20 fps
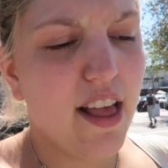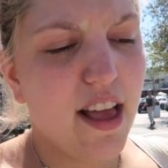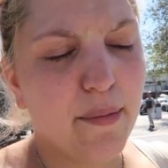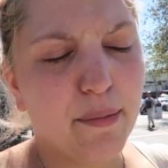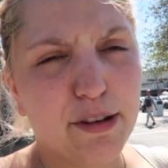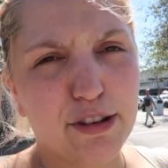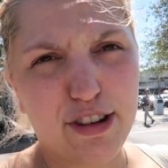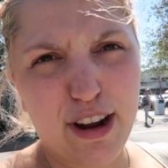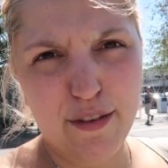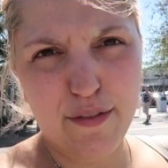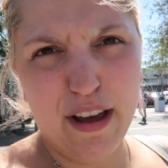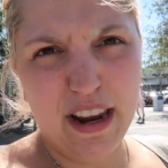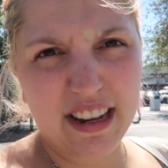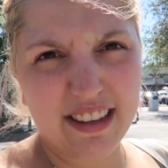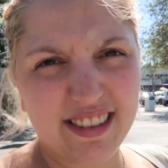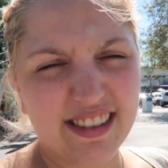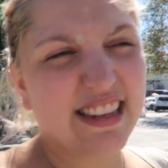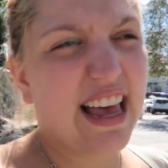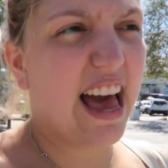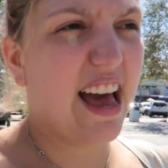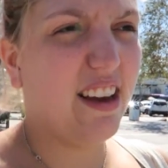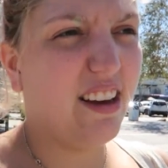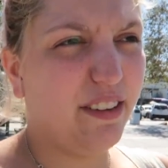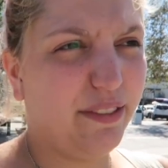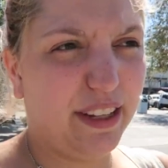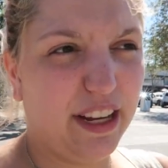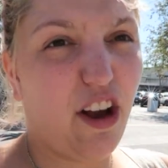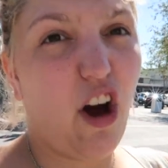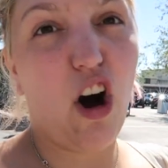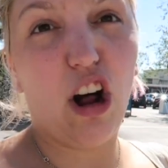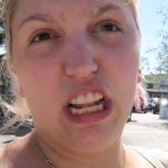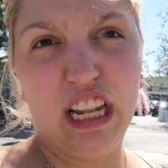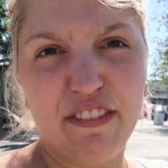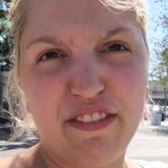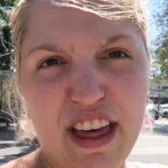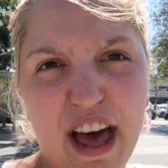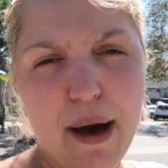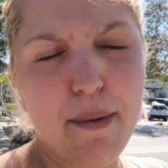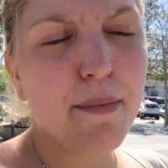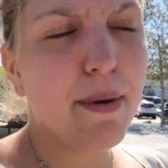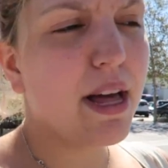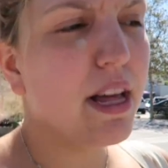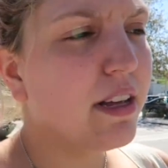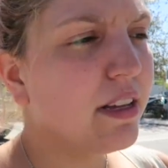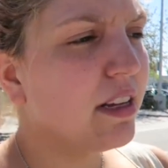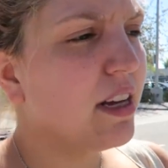I'm gonna try and find a set of like all of them